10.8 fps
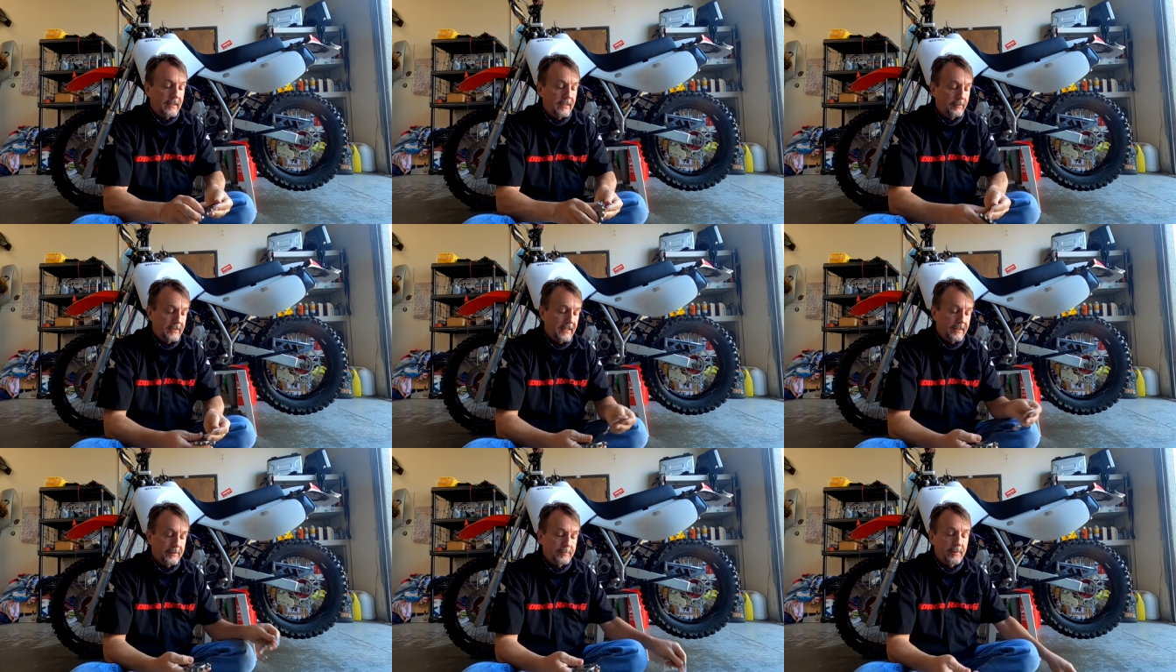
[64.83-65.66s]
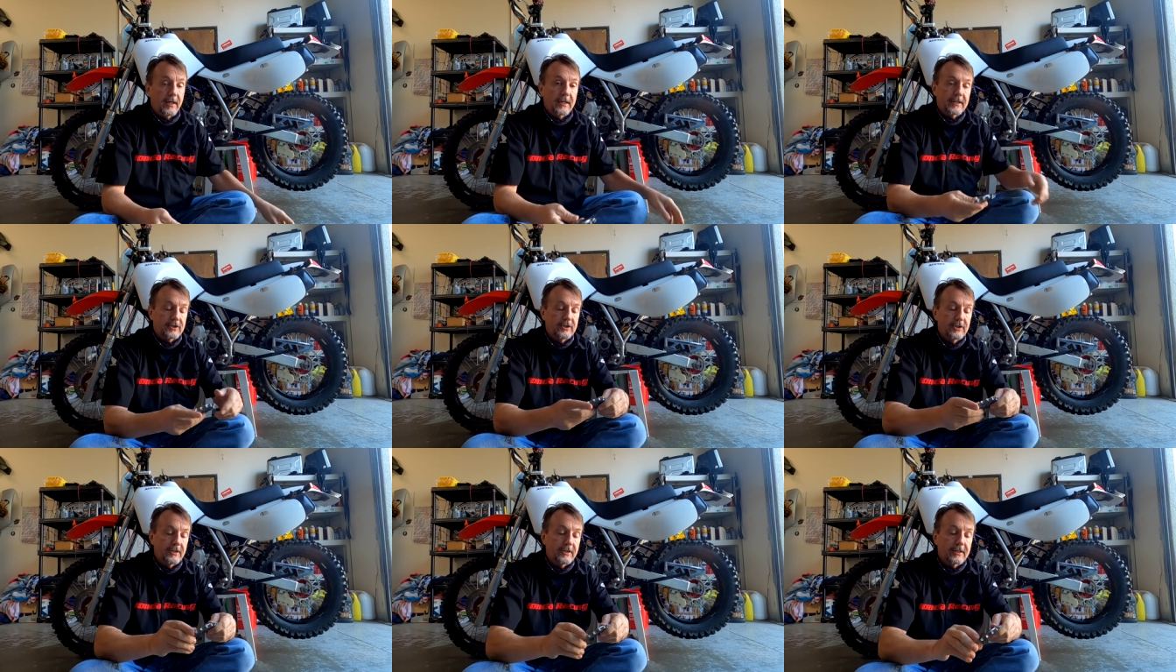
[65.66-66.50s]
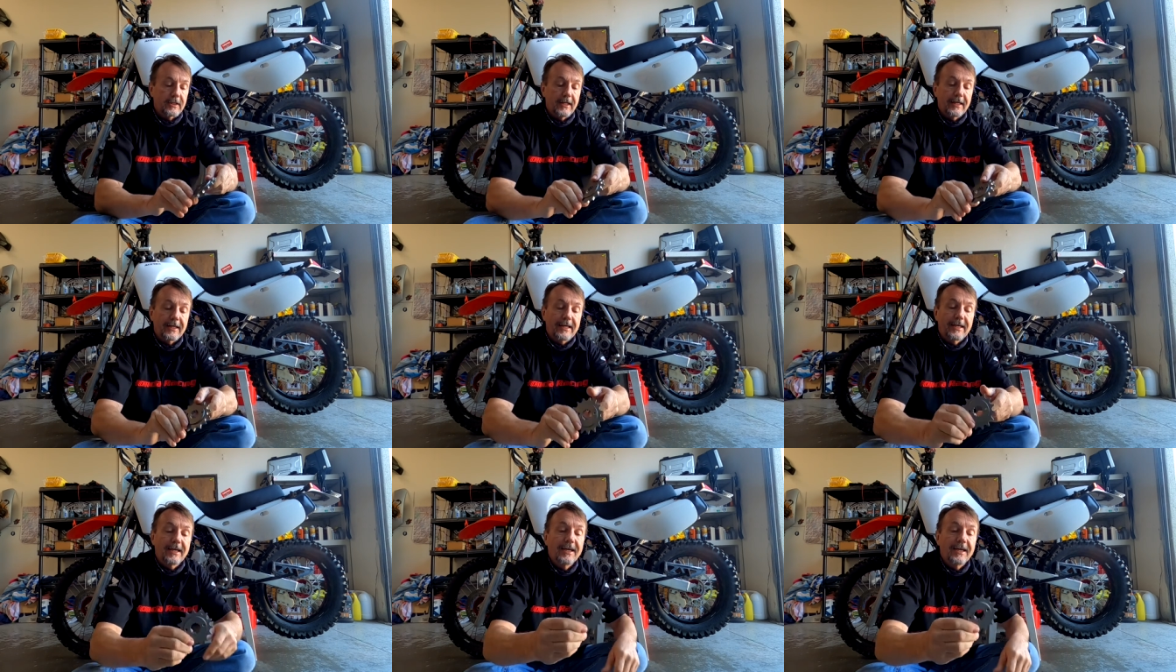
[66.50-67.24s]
and what that sprocket should look like